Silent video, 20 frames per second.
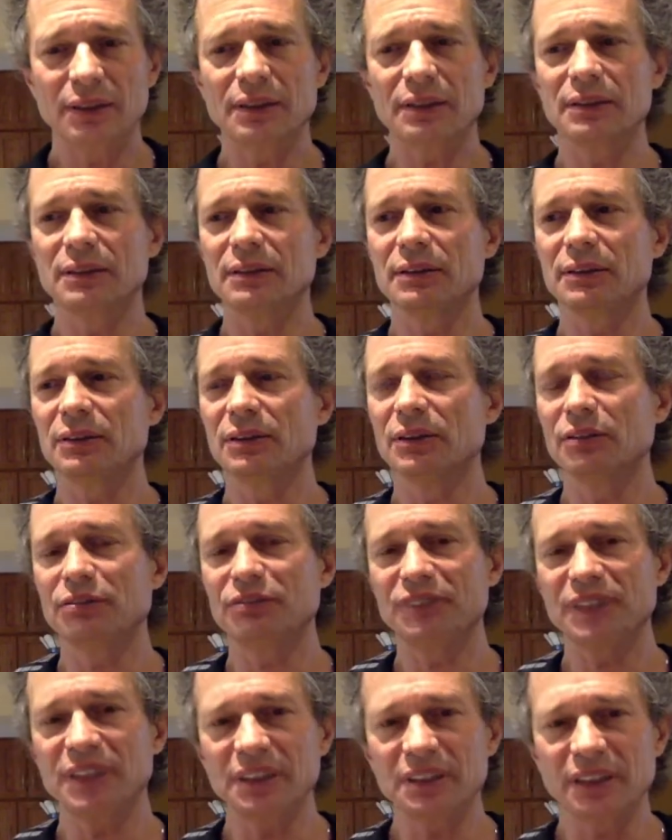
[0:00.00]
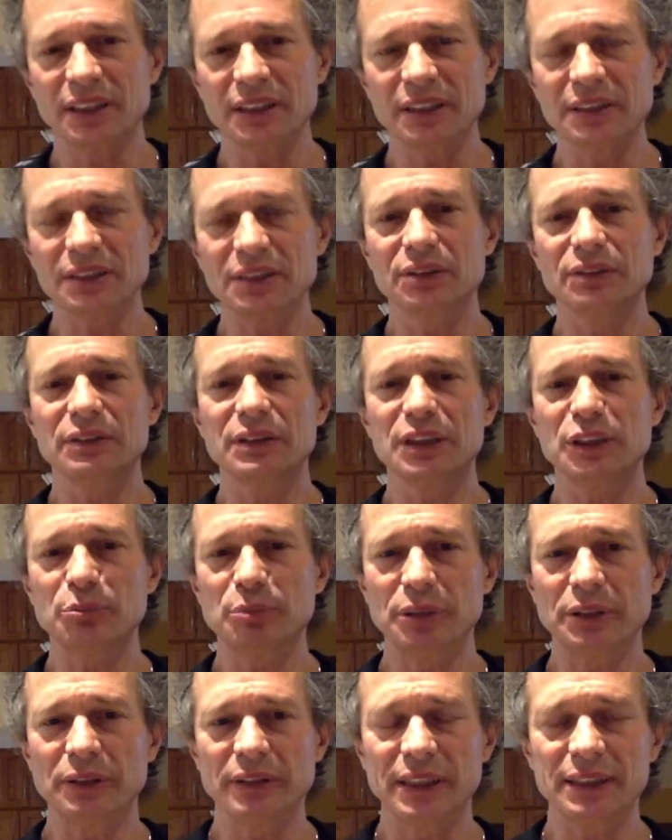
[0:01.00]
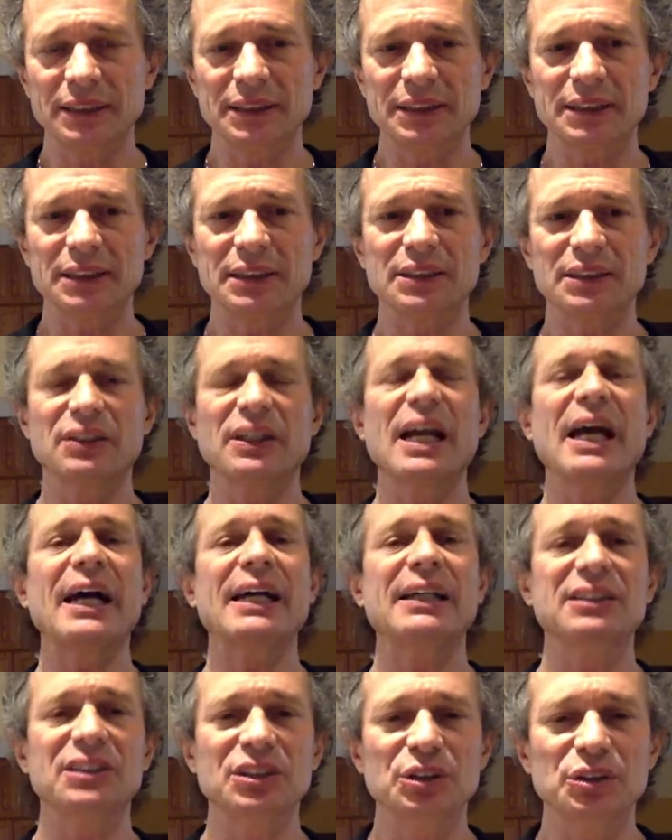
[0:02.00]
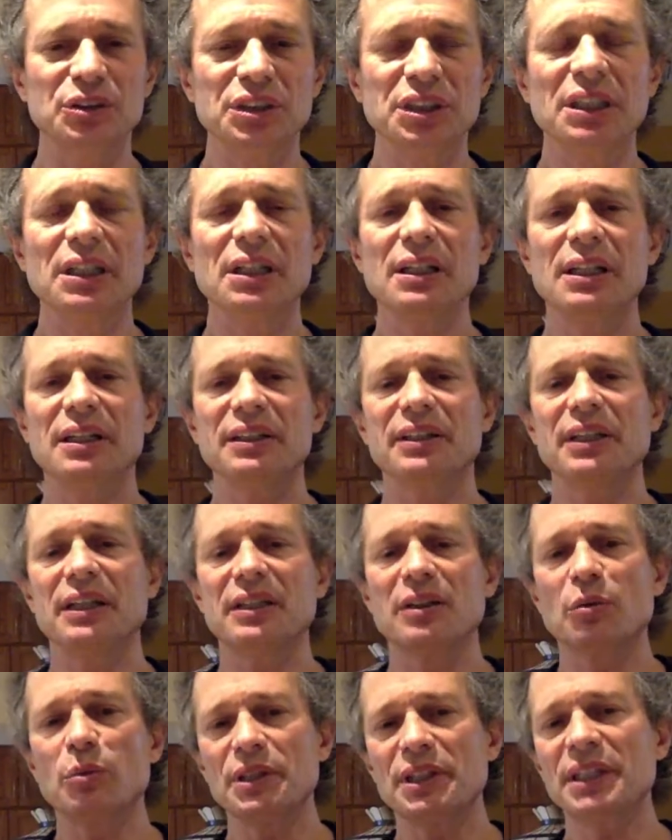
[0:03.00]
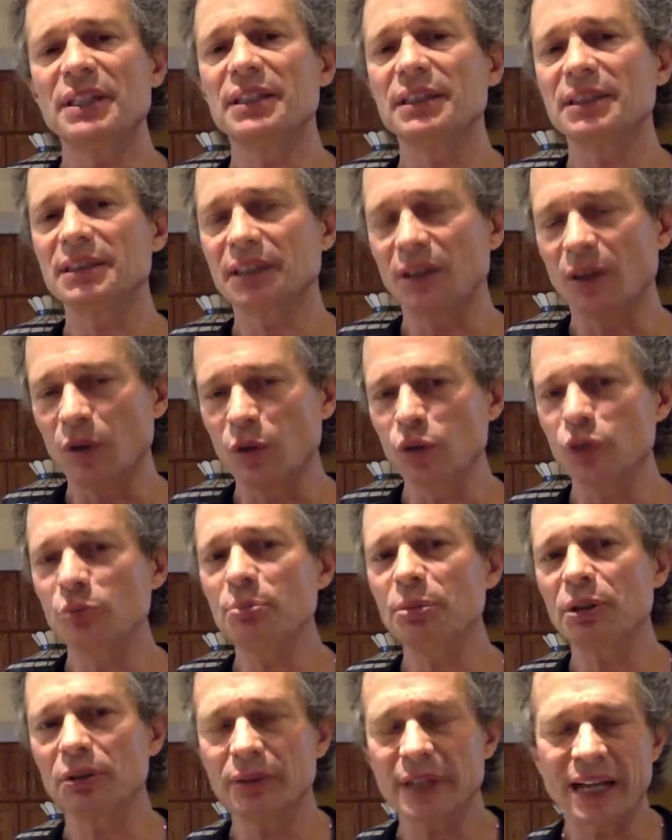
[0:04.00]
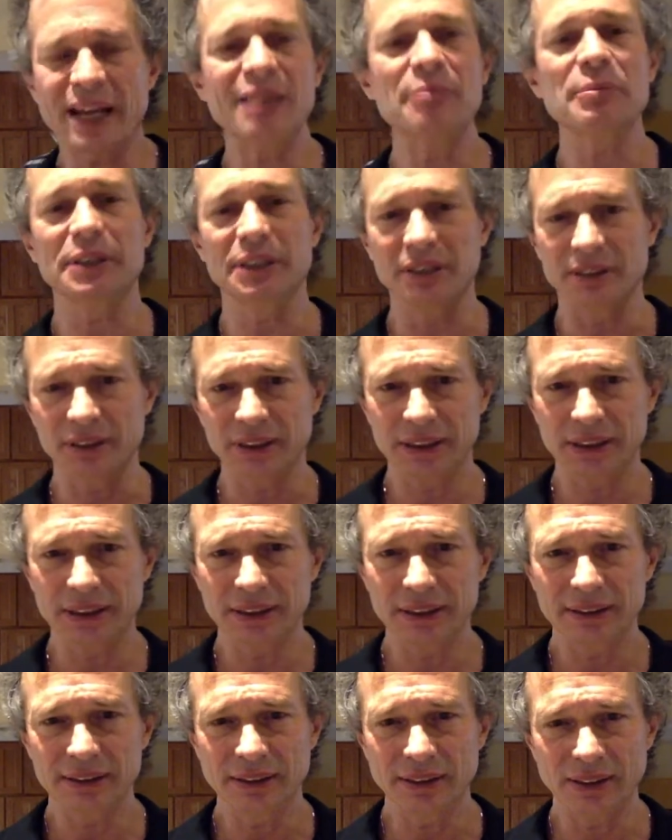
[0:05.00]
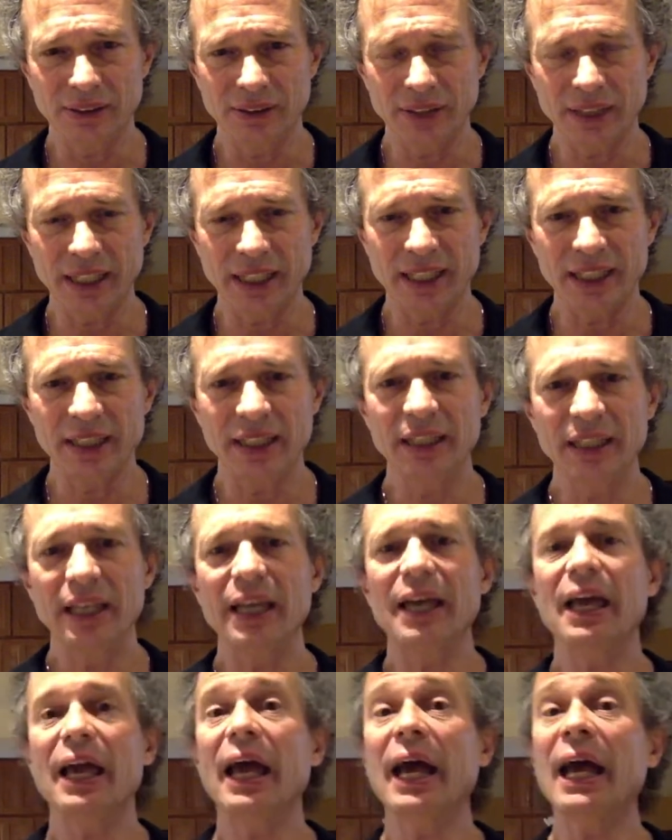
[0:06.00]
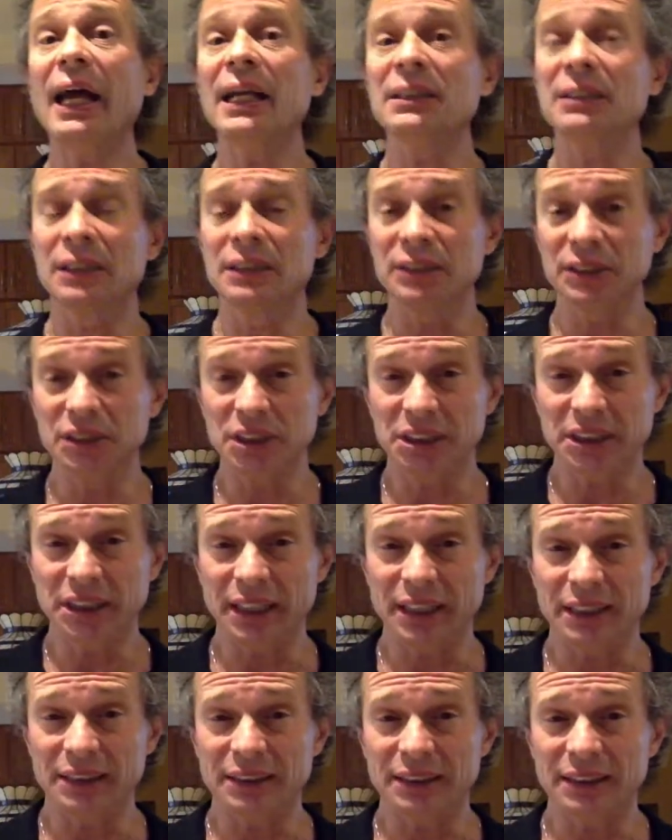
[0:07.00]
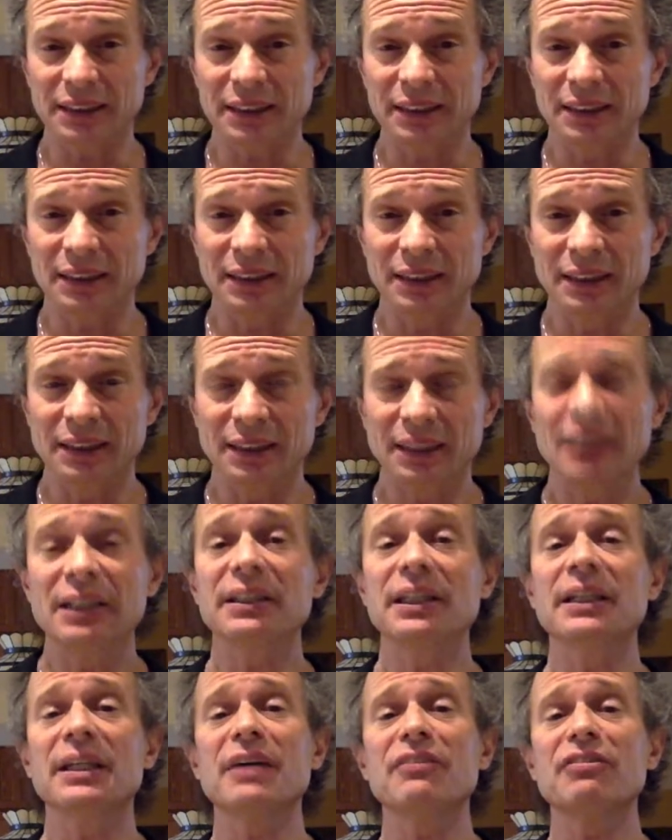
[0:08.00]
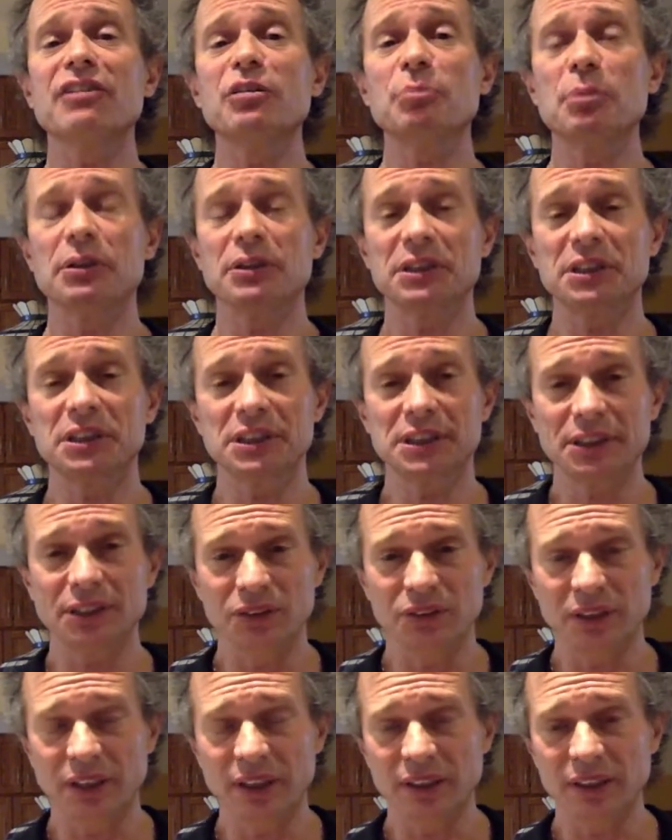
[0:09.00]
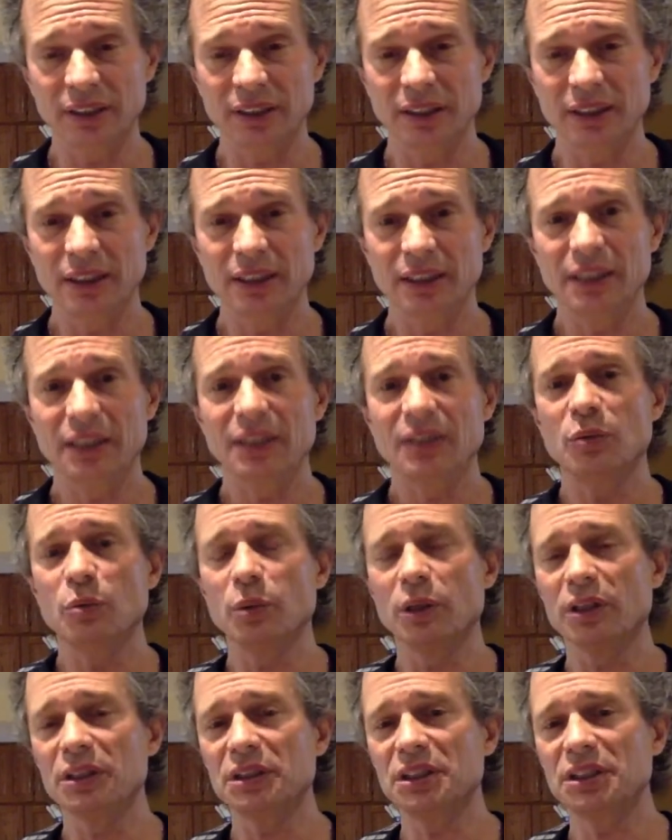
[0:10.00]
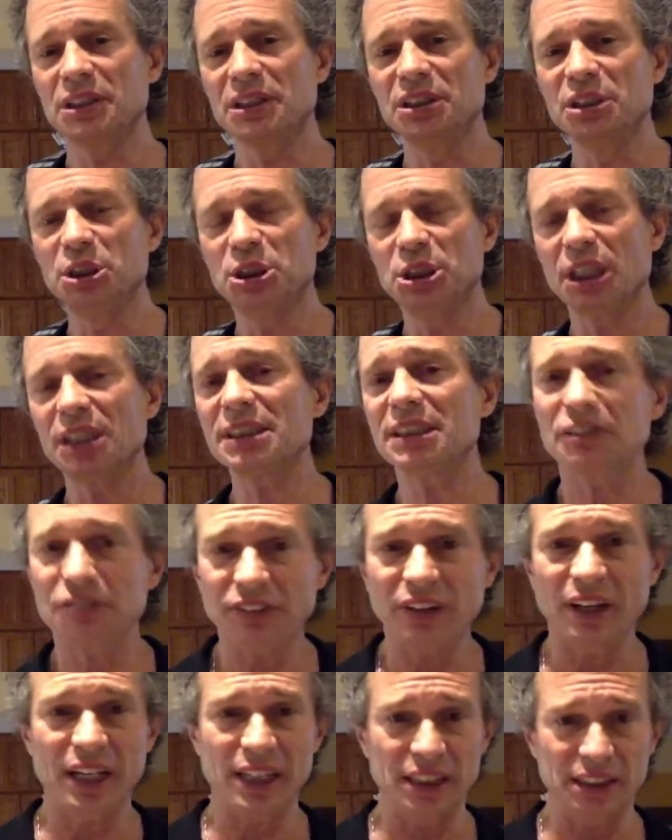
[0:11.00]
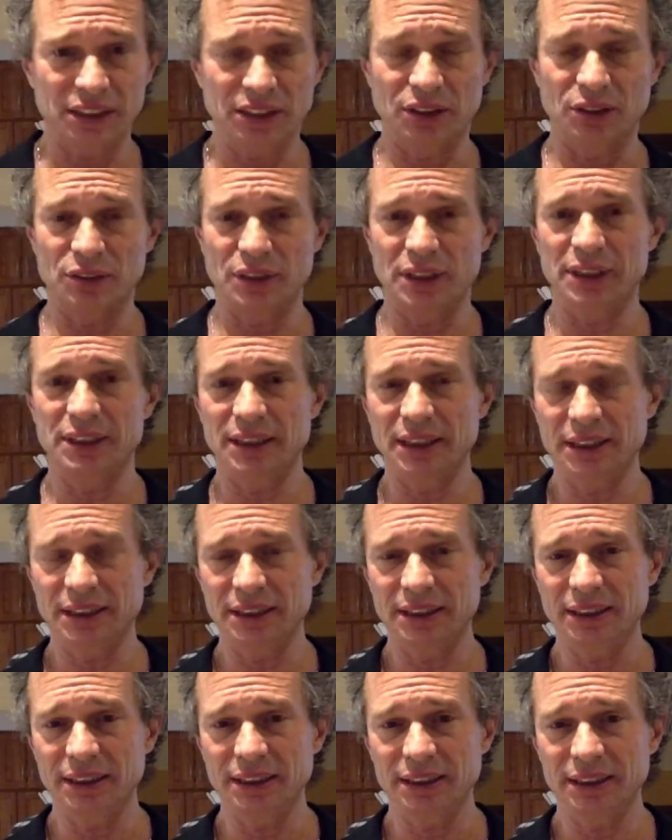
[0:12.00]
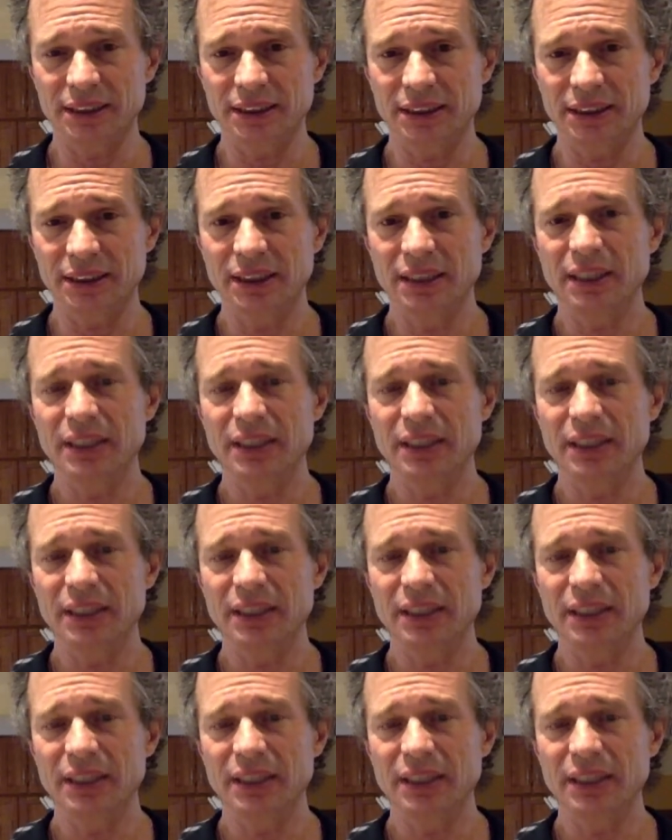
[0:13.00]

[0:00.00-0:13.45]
or feelings or experiences or attitudes that are within its own parameters, okay, and understanding that every persona works to justify its own existence.